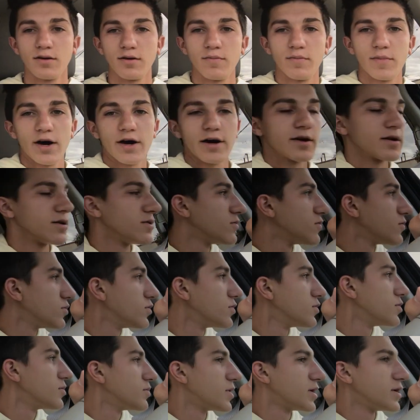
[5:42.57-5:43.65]
I'm not gonna
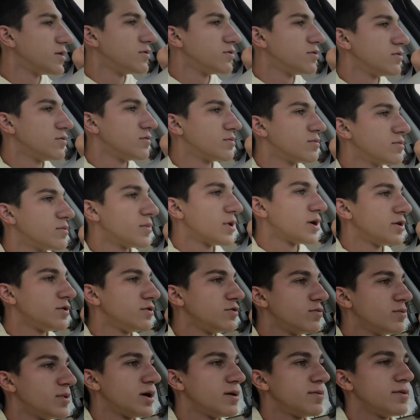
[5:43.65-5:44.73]
ruin my
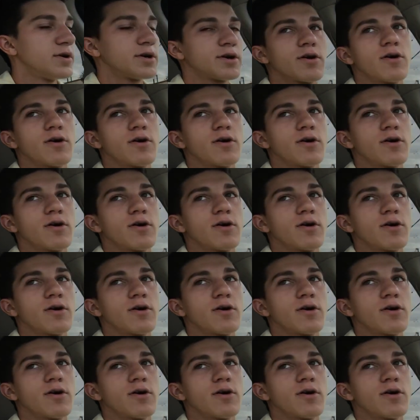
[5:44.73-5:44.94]
new baby